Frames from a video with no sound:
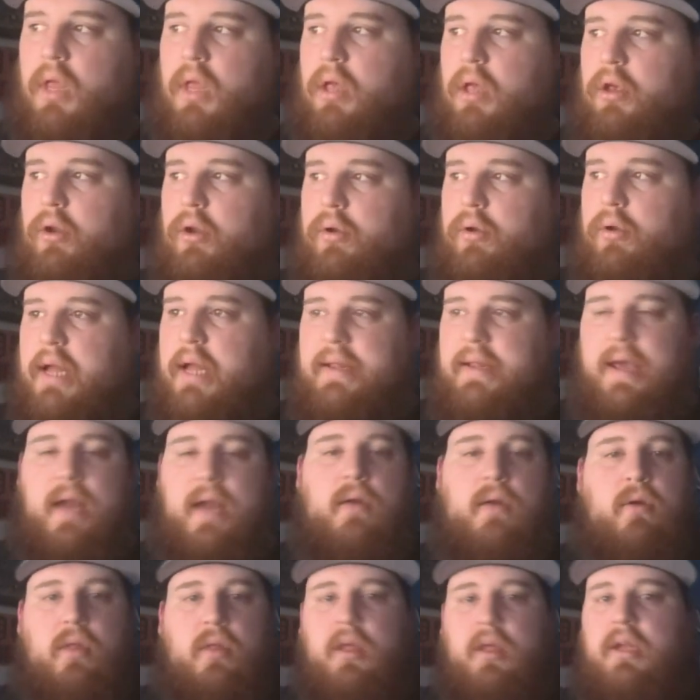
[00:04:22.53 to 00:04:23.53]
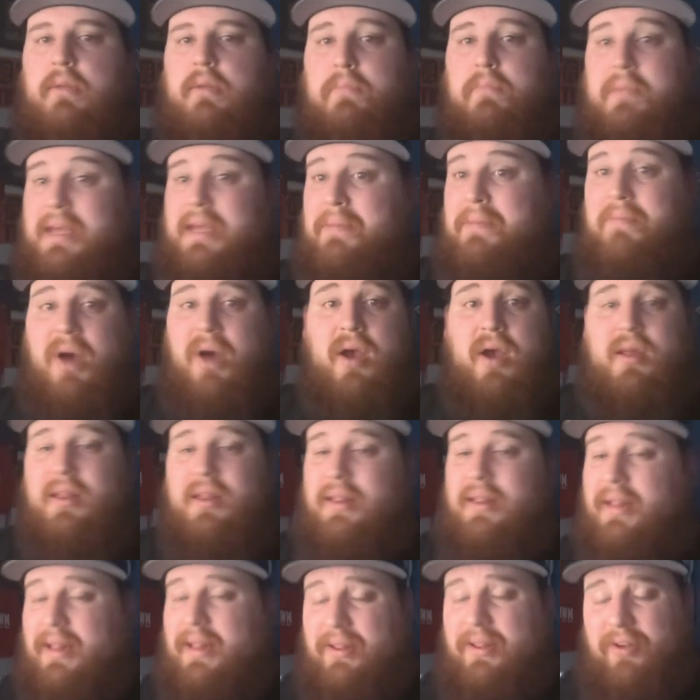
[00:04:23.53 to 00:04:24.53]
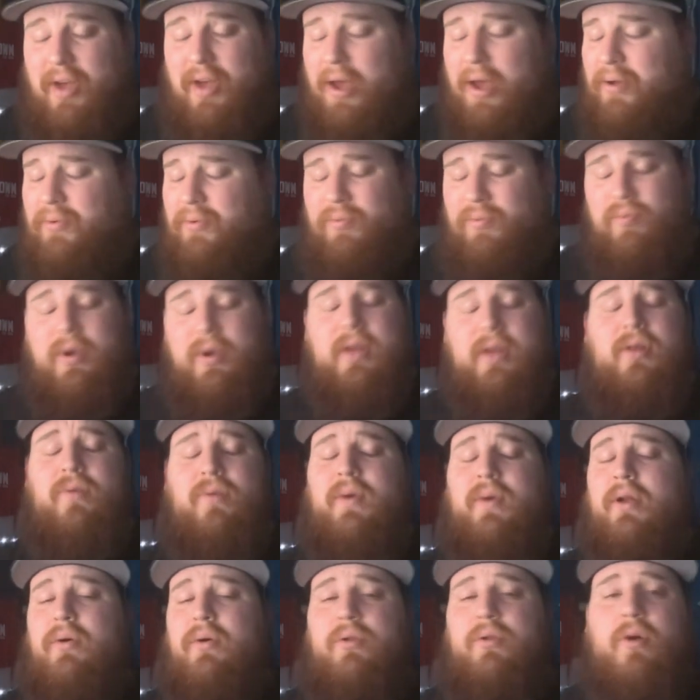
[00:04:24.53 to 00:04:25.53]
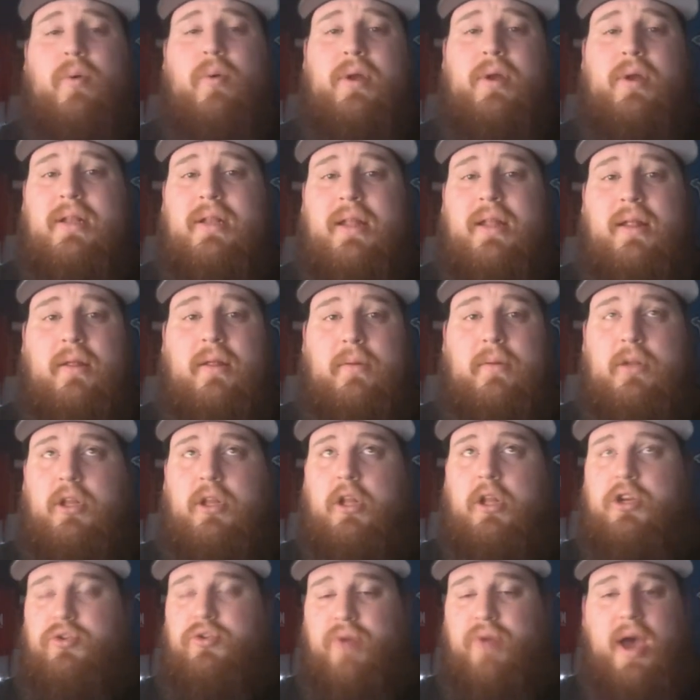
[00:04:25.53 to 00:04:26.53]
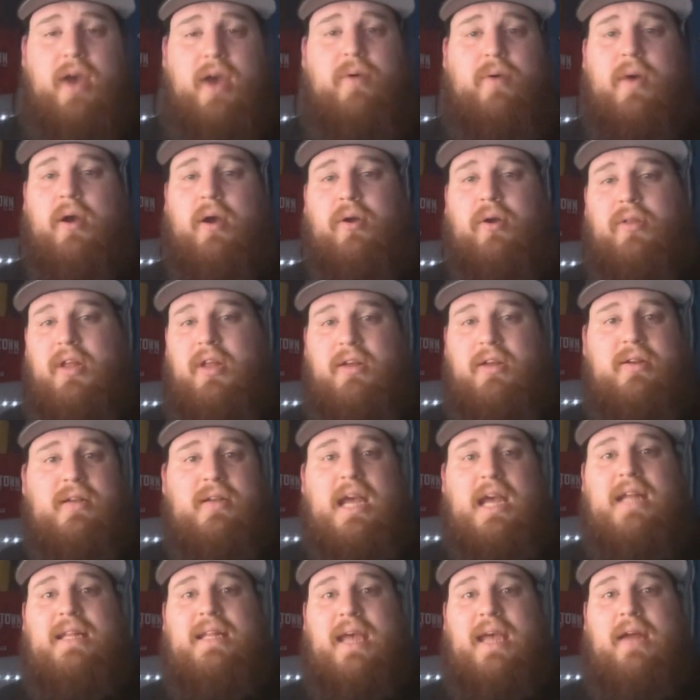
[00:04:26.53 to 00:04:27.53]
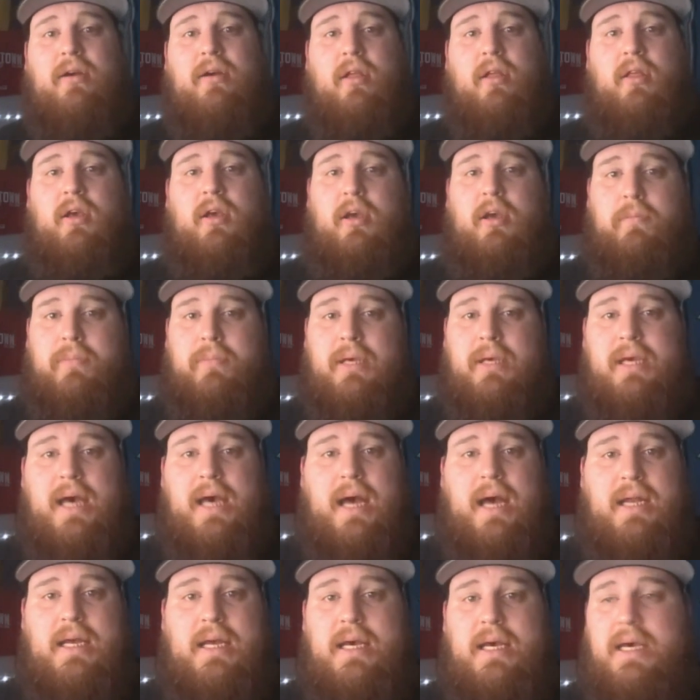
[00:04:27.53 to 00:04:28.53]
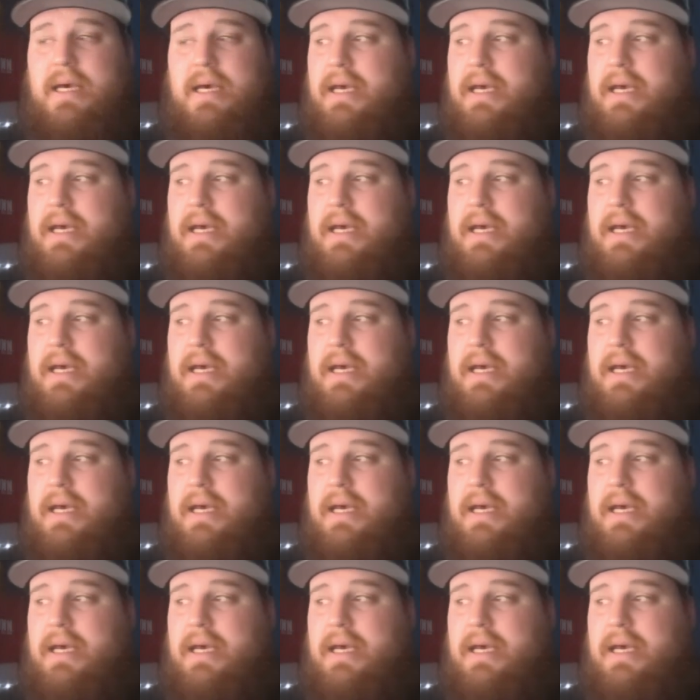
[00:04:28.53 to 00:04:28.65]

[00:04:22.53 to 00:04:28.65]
You know, Nate Danielson, we don't know what the track record that Nate Danielson could be on.